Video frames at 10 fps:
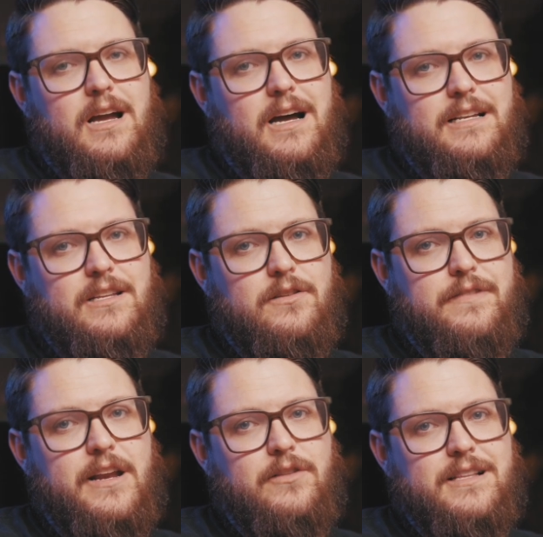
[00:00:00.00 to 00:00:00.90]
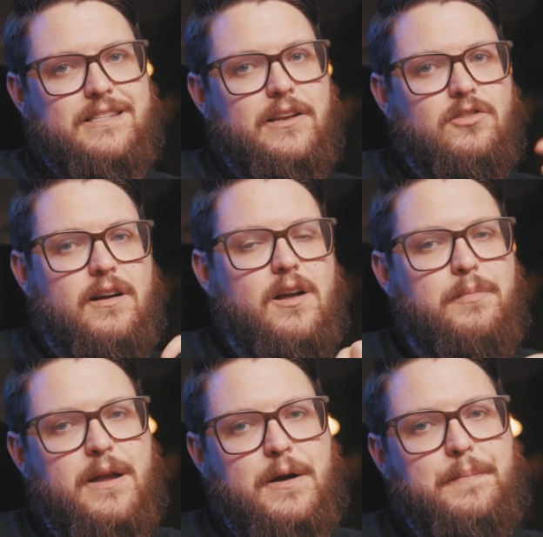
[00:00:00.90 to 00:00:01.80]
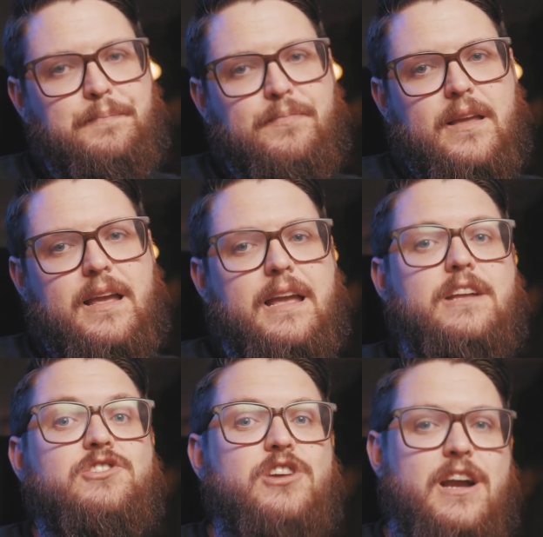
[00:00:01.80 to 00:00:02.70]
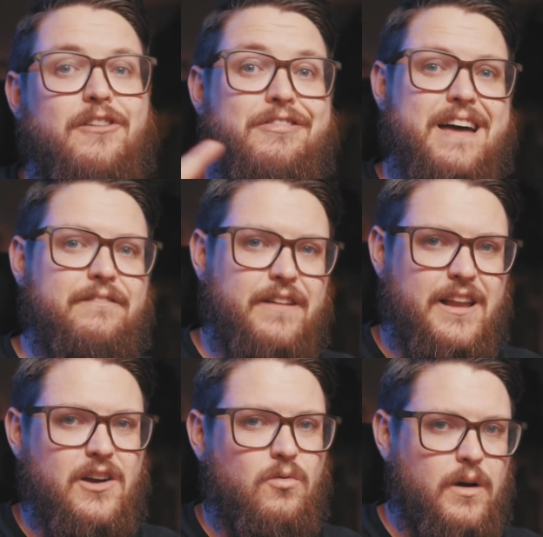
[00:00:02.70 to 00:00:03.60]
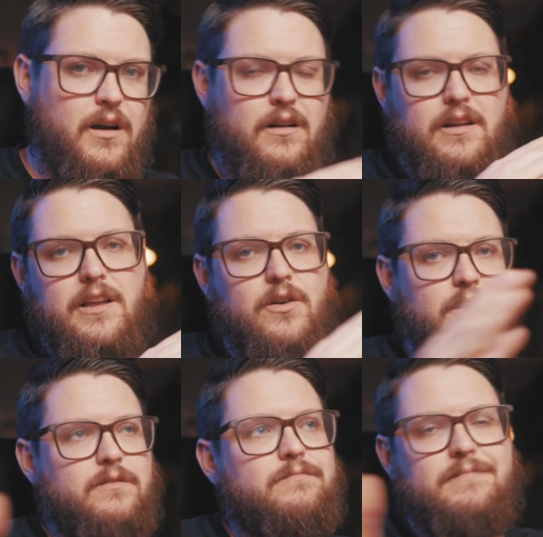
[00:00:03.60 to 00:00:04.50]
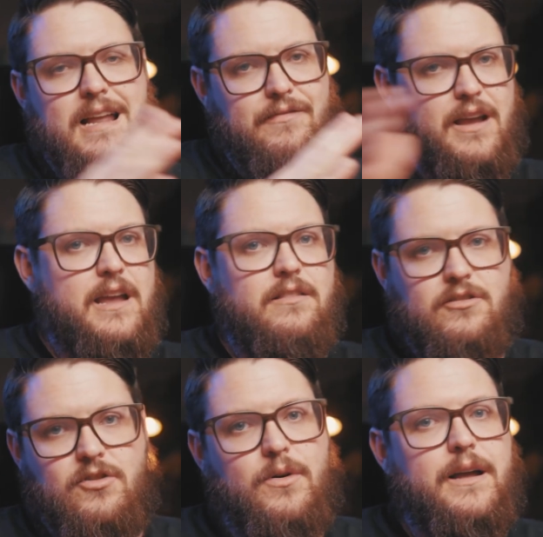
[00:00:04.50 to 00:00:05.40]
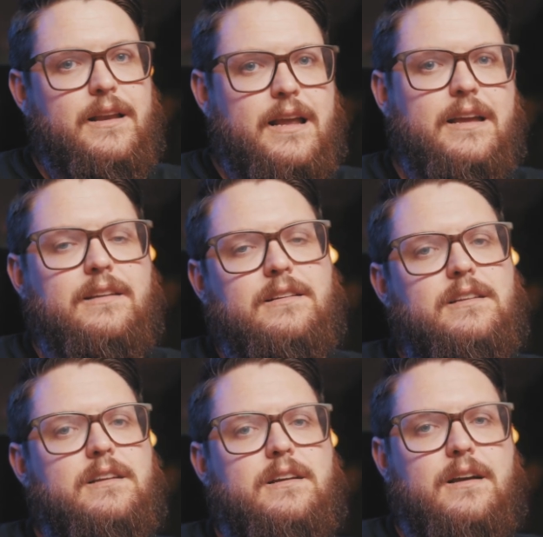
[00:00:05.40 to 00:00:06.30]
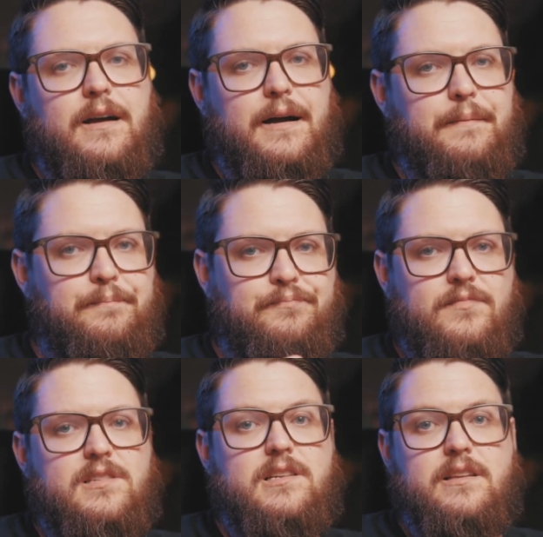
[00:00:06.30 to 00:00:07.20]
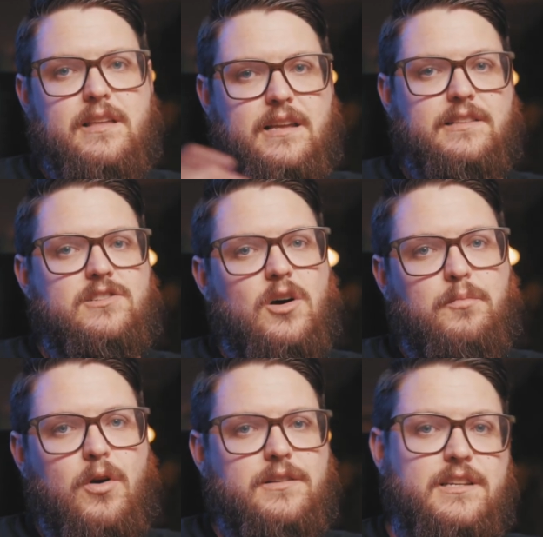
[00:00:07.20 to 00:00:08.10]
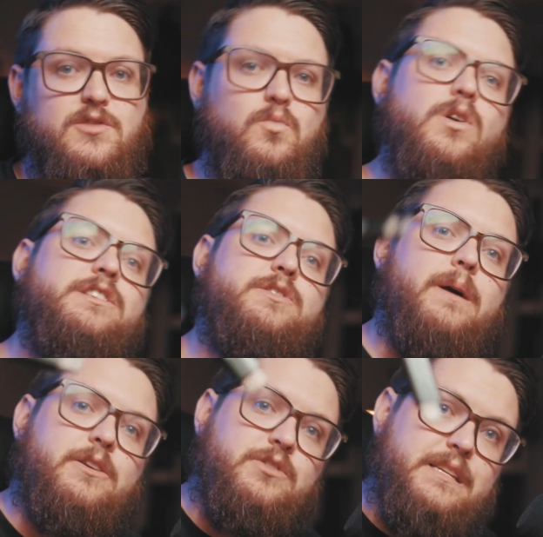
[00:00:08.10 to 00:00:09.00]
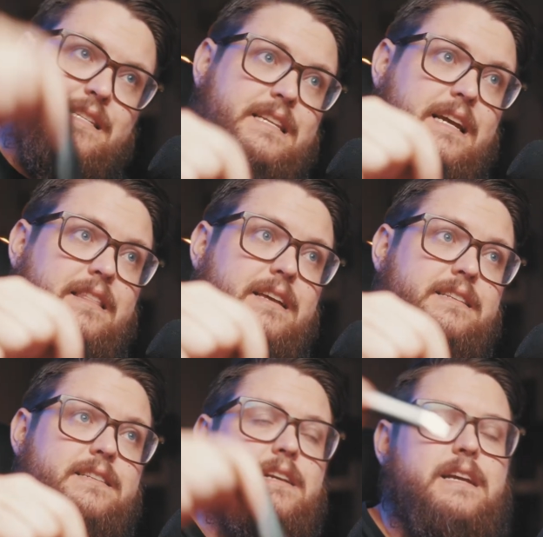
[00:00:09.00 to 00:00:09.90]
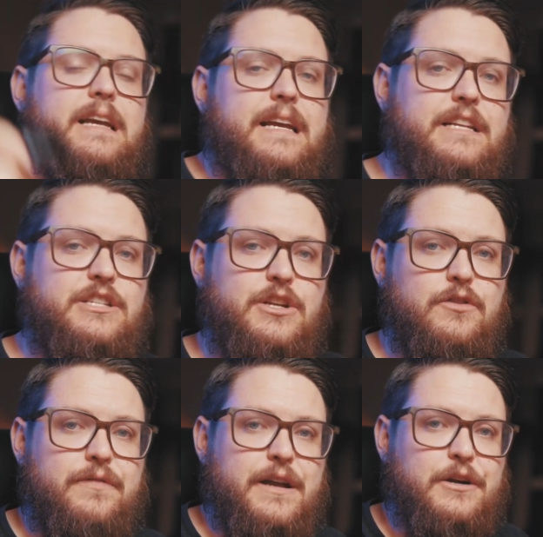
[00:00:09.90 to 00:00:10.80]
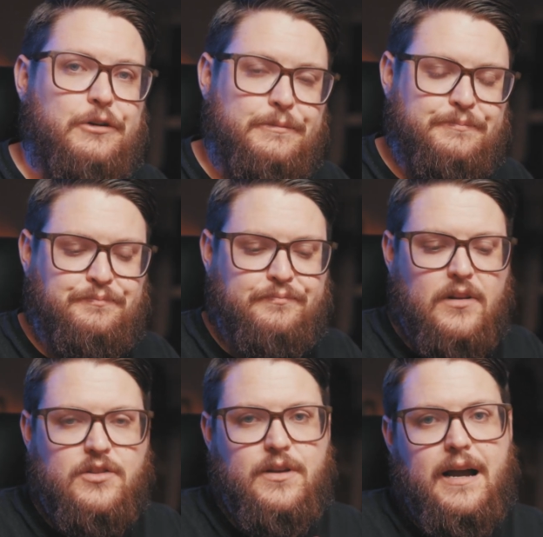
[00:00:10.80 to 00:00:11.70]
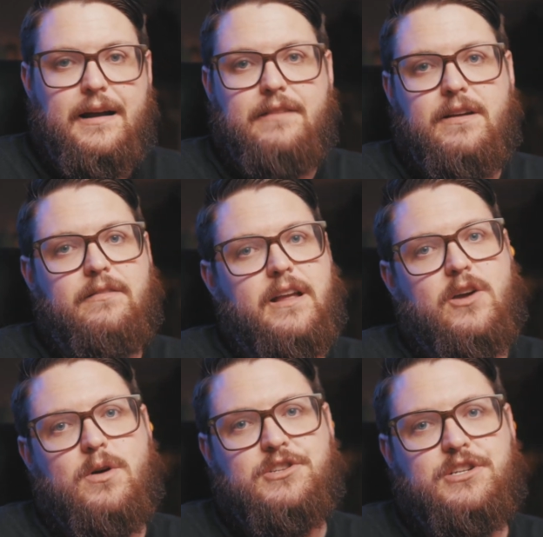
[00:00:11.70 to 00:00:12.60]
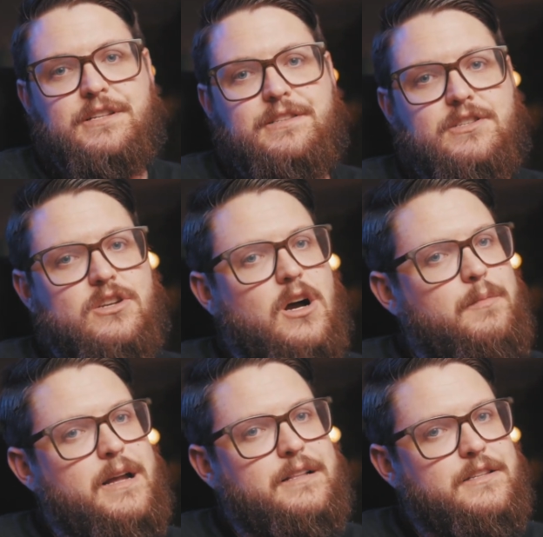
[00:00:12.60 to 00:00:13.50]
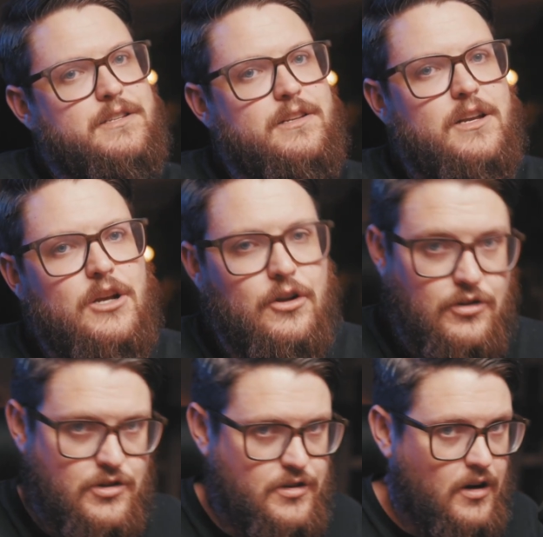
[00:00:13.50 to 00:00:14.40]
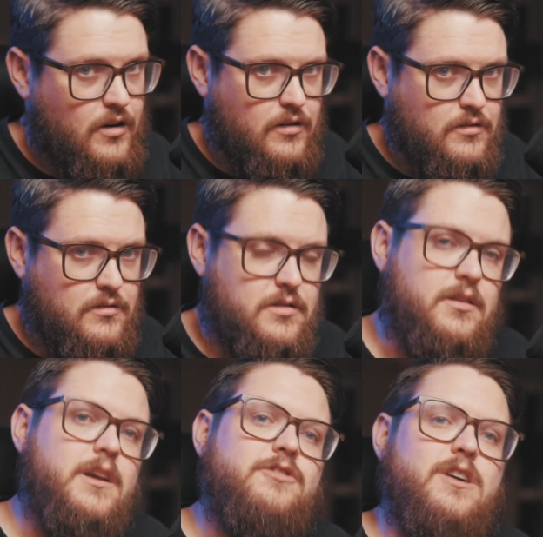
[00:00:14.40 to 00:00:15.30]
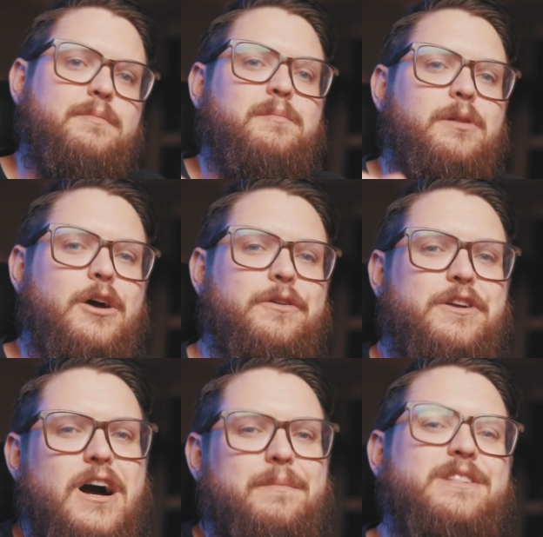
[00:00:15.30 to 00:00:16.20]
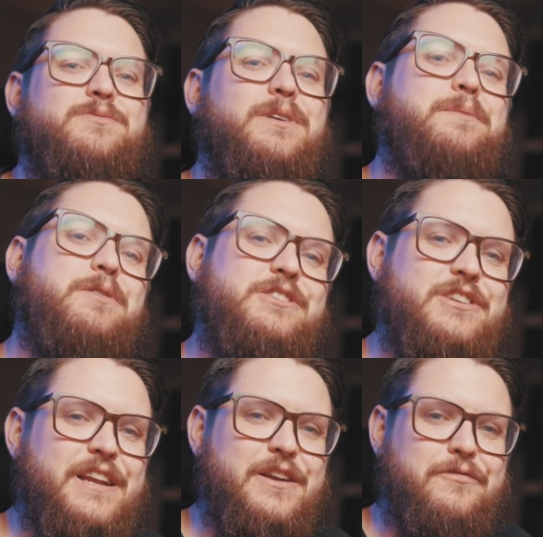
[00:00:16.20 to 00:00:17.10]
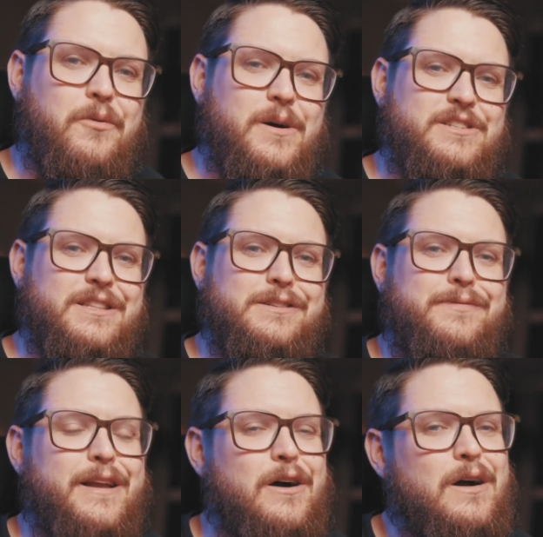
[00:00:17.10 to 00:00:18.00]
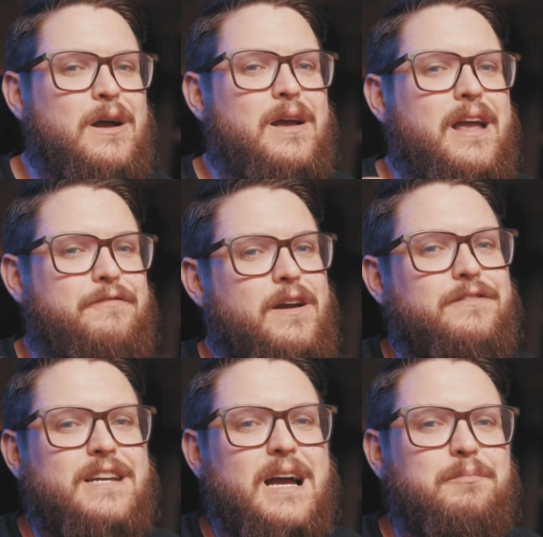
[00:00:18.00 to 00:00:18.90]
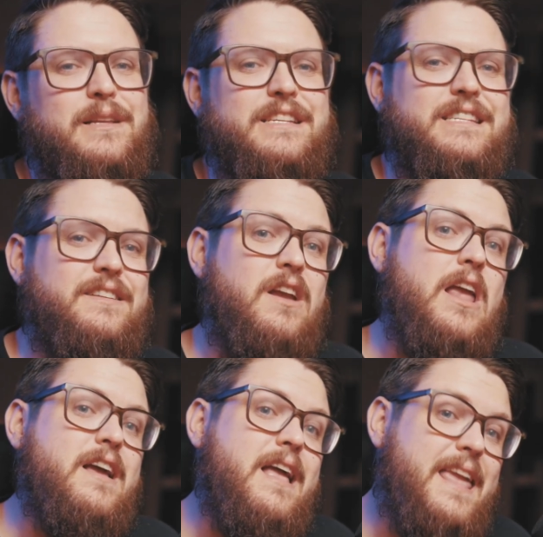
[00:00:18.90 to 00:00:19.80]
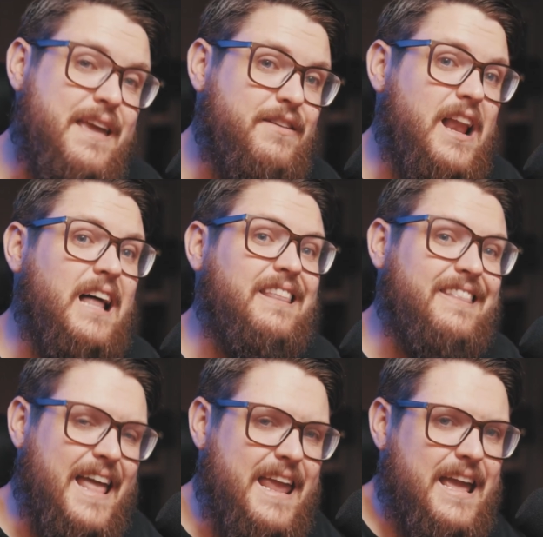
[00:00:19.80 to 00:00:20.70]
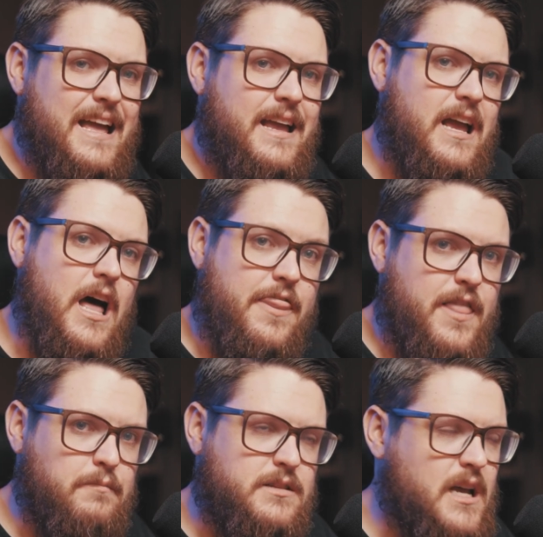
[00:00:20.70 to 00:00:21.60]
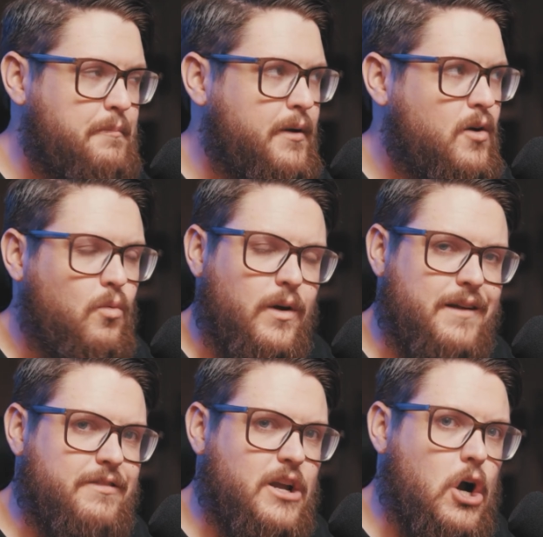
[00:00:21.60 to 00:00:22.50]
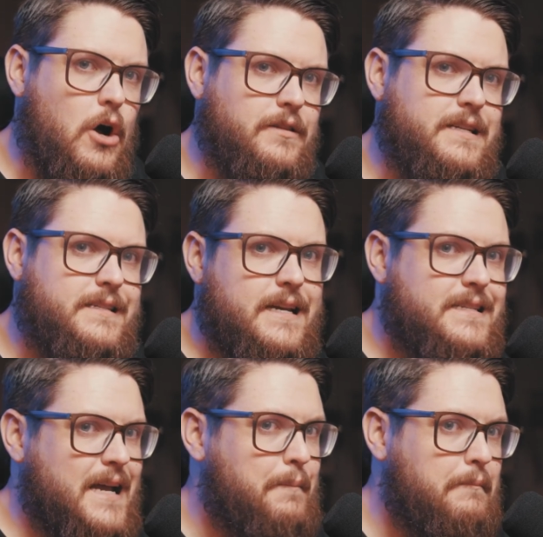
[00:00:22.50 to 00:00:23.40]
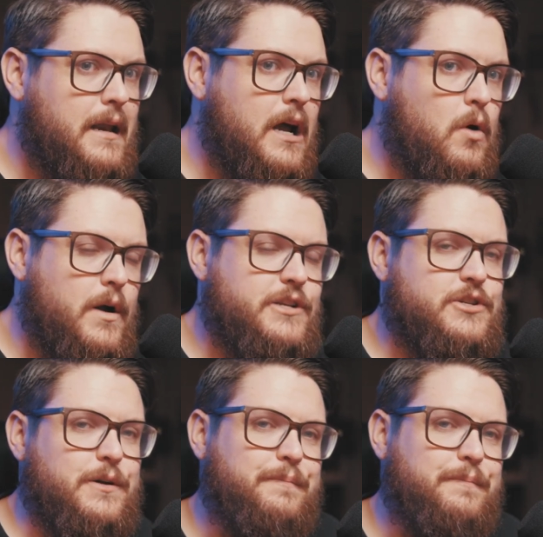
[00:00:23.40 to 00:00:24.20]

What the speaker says: to the video that's linked right up here and check out that video where you can navigate through it and see the install process once you actually stick this into your vehicle. So yeah, if you have any questions, comments, concerns, drop them below in the comments. Really appreciate you for watching this video. If you have time, please give it a like, a thumbs up, whatever they're called these days. I'm not quite sure.